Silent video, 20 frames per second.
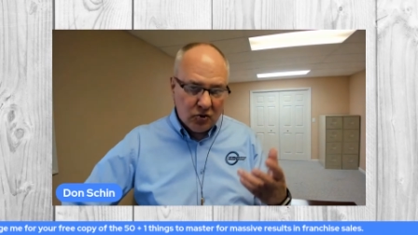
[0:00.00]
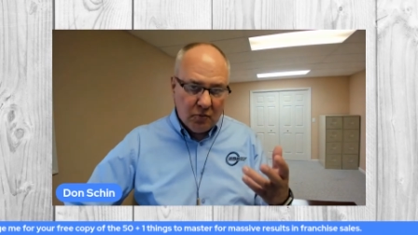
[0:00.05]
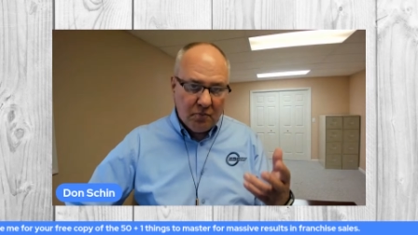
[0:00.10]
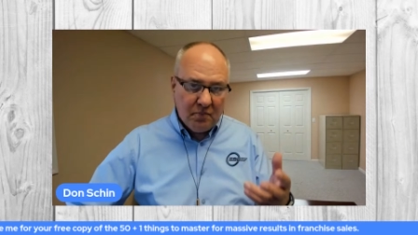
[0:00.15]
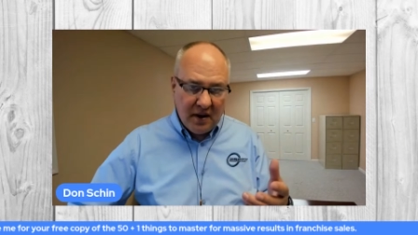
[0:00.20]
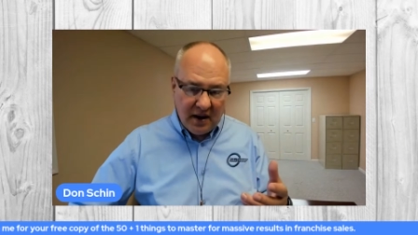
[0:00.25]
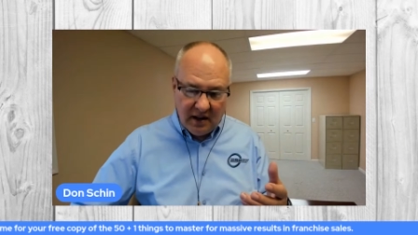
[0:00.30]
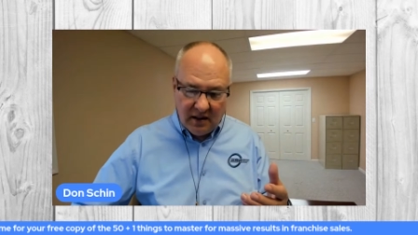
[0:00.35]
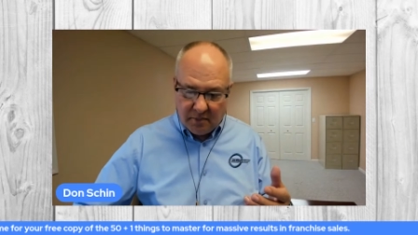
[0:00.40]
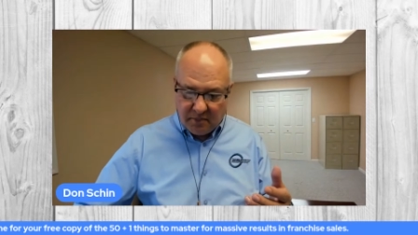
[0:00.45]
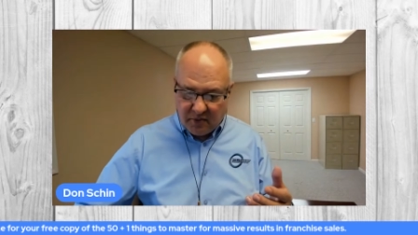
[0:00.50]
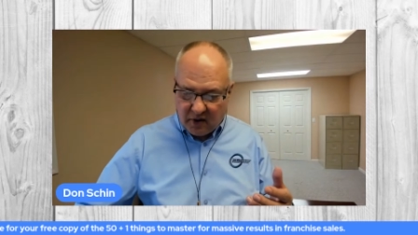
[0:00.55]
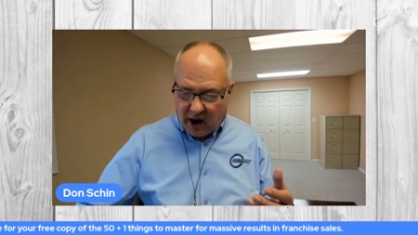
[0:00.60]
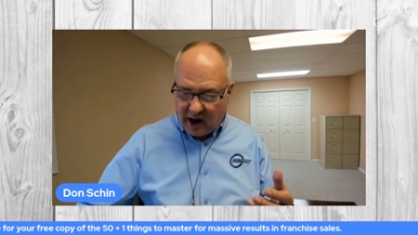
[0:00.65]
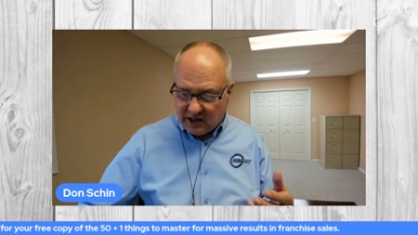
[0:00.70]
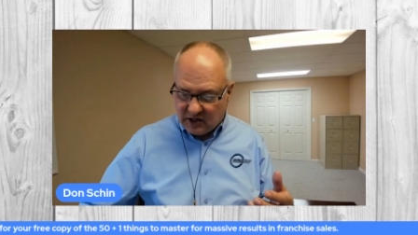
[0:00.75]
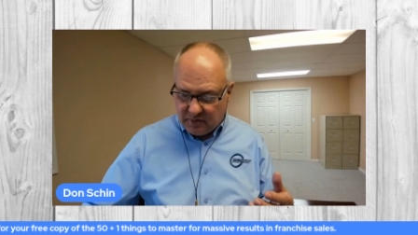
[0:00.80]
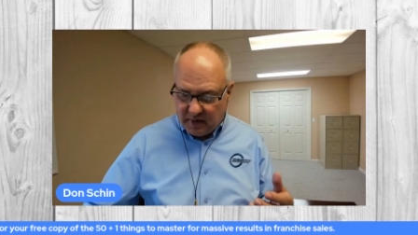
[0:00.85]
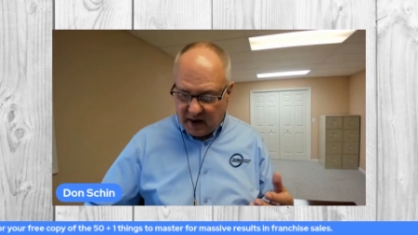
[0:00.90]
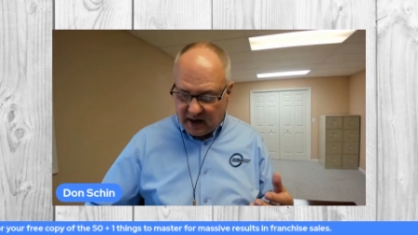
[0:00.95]
or be the
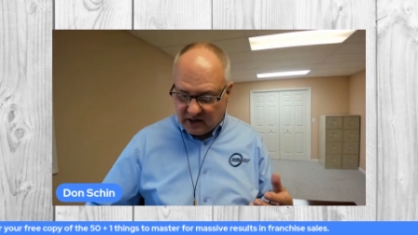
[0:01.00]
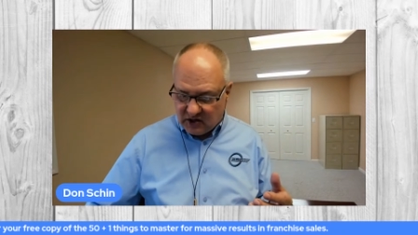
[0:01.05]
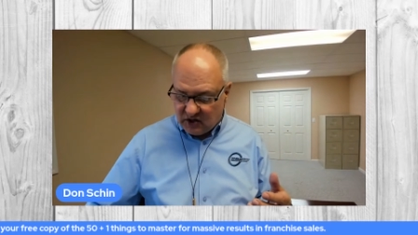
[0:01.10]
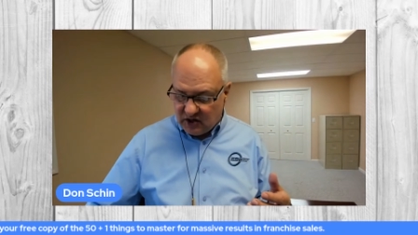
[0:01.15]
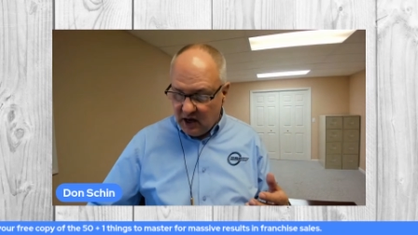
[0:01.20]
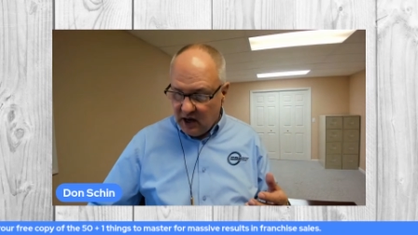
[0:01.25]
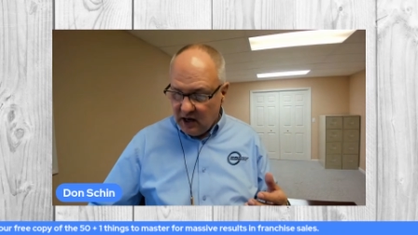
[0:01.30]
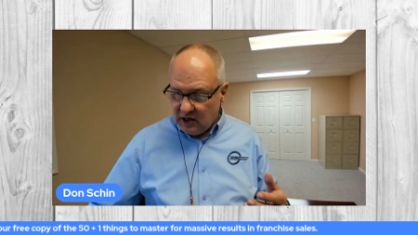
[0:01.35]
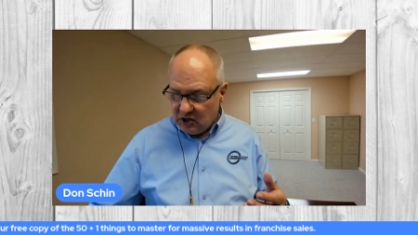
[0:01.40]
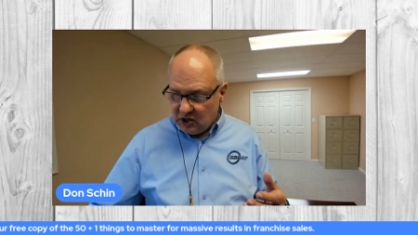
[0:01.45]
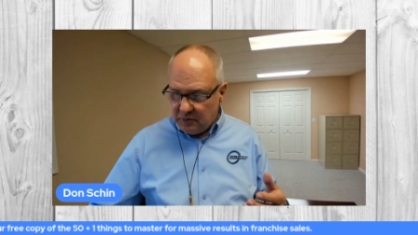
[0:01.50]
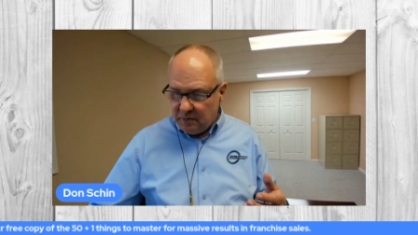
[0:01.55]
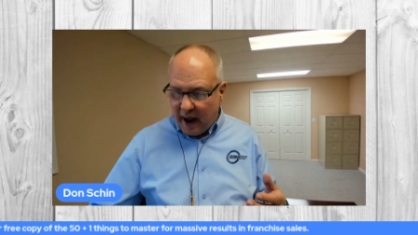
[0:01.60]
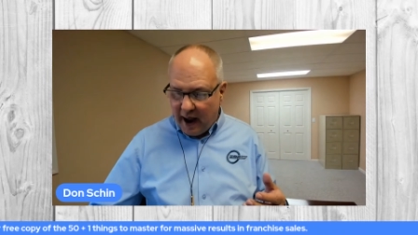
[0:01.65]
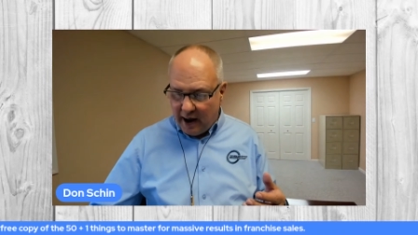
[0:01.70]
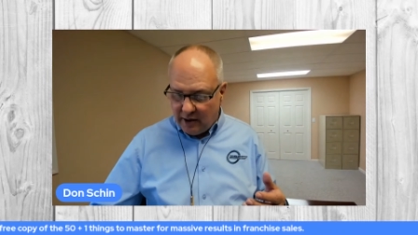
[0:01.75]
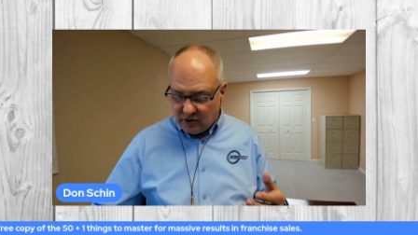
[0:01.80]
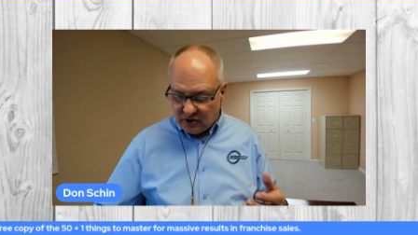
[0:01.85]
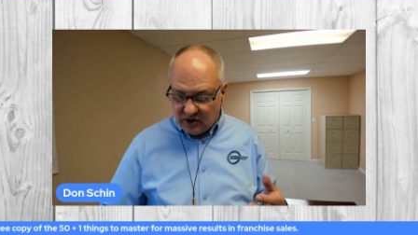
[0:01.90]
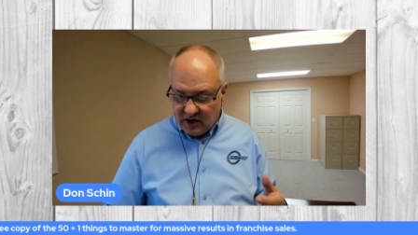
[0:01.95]
prospect's
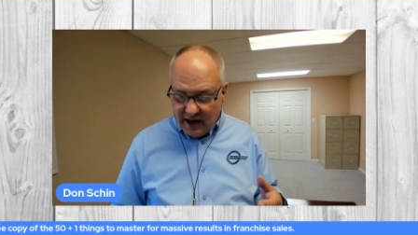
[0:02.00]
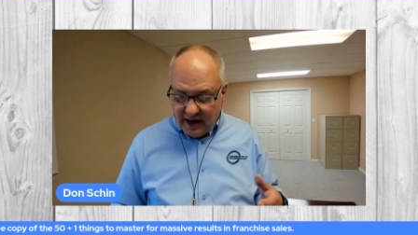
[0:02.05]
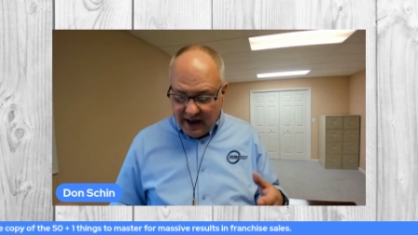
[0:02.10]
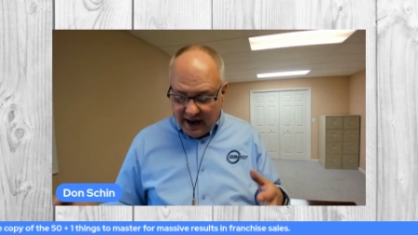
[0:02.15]
spouse.